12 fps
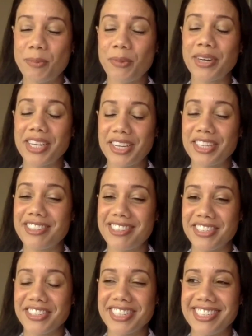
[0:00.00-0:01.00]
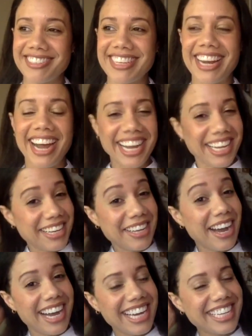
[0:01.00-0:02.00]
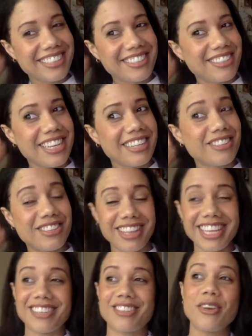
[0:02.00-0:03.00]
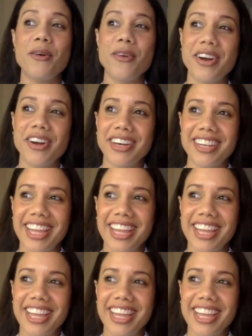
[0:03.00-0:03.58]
a pretty good series, and it's like so good.